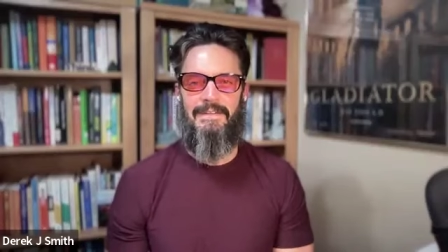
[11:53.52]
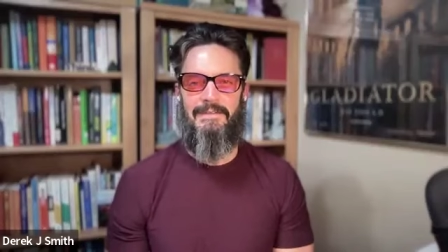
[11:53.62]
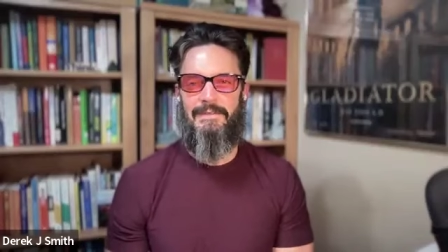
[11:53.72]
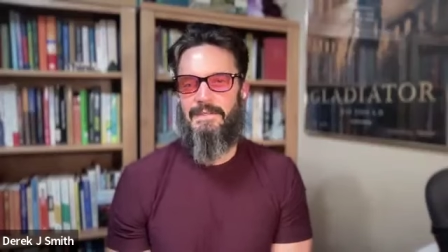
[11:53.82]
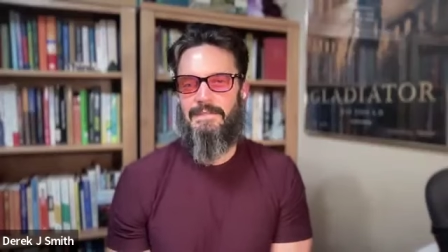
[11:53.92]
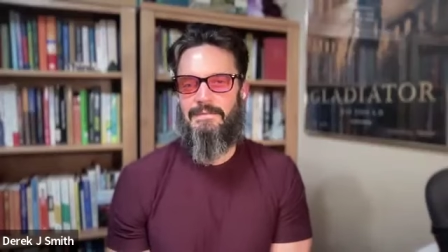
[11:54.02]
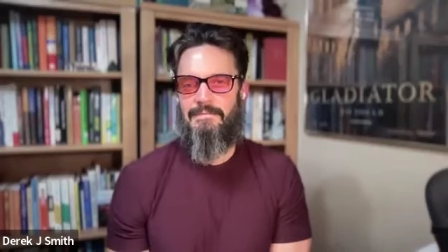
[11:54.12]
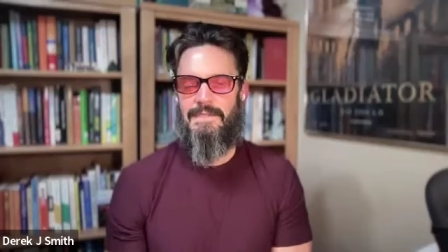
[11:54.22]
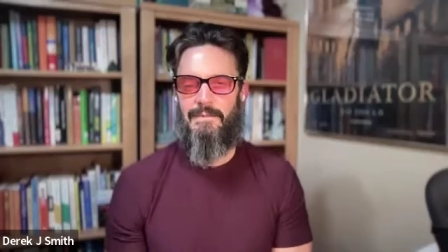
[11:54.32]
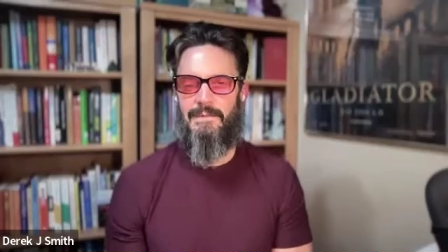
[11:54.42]
and
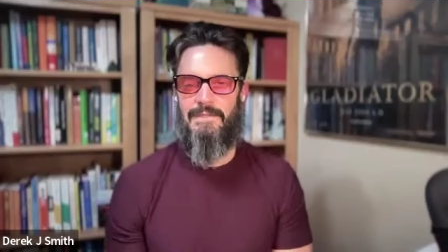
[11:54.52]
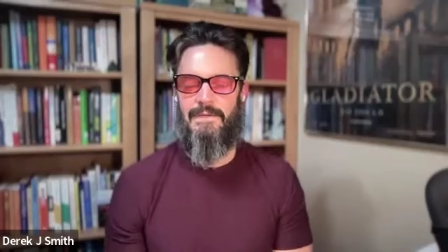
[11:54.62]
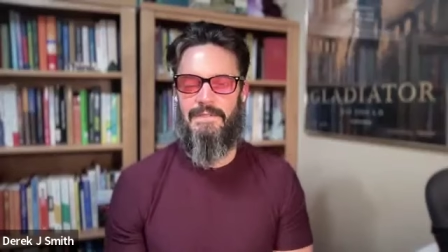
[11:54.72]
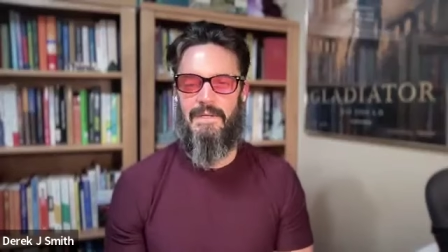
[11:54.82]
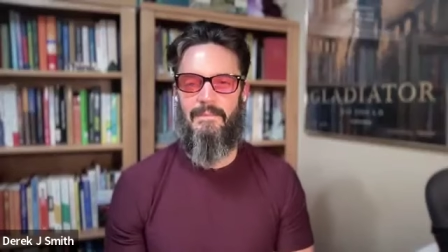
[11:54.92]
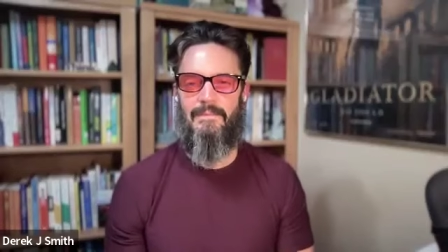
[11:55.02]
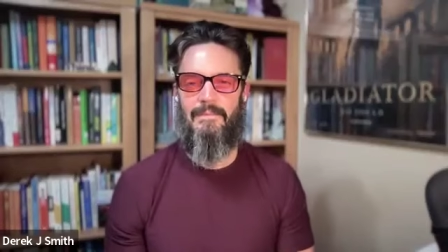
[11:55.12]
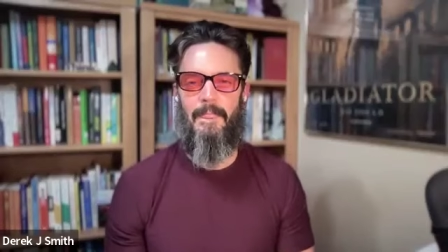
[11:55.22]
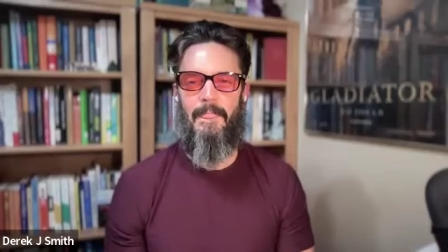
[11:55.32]
just see what shows up.